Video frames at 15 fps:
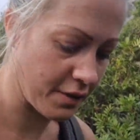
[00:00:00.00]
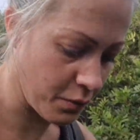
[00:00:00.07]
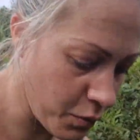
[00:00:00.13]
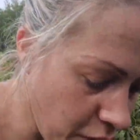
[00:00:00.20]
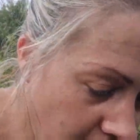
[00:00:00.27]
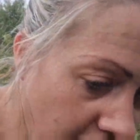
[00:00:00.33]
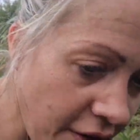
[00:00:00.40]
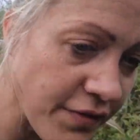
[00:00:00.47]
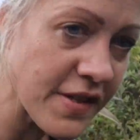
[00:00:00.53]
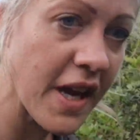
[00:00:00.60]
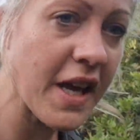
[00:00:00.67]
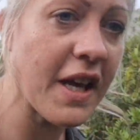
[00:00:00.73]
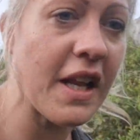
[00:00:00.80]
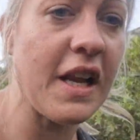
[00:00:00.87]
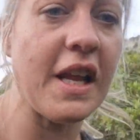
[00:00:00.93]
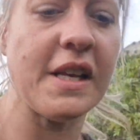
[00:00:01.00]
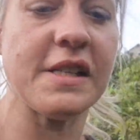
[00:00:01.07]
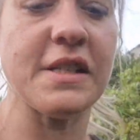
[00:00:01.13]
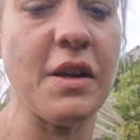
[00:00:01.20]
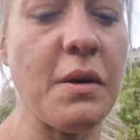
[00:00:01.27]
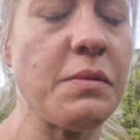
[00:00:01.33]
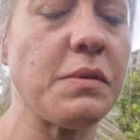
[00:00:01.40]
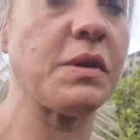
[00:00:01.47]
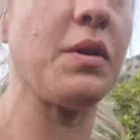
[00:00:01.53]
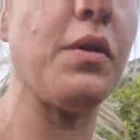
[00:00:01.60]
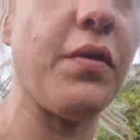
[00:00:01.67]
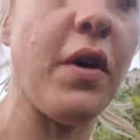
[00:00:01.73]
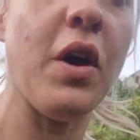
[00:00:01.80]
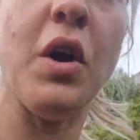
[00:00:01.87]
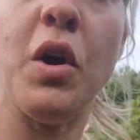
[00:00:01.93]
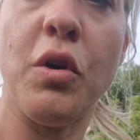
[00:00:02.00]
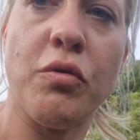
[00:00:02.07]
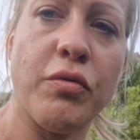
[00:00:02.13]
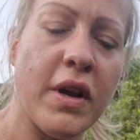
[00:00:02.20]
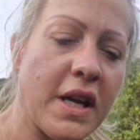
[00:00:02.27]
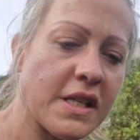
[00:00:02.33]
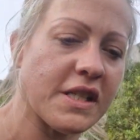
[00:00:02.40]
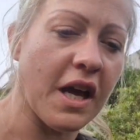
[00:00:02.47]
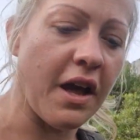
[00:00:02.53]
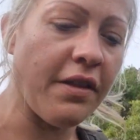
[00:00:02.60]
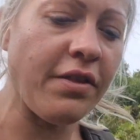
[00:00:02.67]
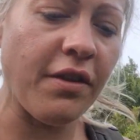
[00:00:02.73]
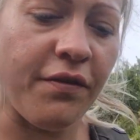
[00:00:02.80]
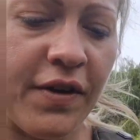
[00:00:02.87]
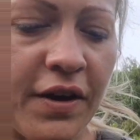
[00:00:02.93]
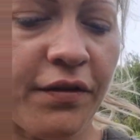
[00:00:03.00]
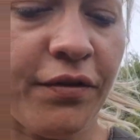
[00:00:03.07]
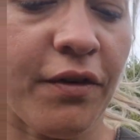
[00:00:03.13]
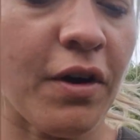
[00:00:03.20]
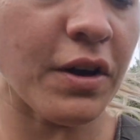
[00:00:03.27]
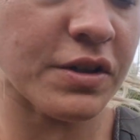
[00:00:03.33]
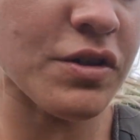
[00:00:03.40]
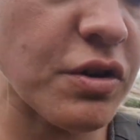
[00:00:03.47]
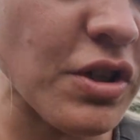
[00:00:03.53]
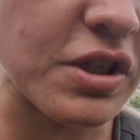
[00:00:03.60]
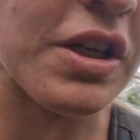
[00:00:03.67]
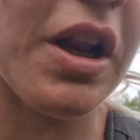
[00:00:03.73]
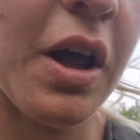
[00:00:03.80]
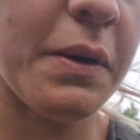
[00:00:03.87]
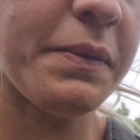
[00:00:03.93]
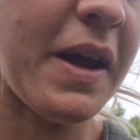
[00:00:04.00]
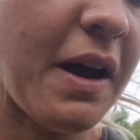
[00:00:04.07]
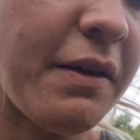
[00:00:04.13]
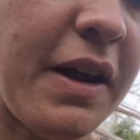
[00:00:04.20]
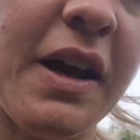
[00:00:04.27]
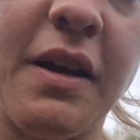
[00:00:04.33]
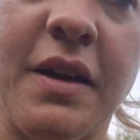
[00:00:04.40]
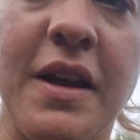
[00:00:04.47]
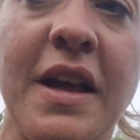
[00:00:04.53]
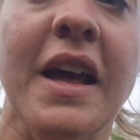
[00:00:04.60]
would it have taken less time to have redone the Via Ferrata and just climbed down it?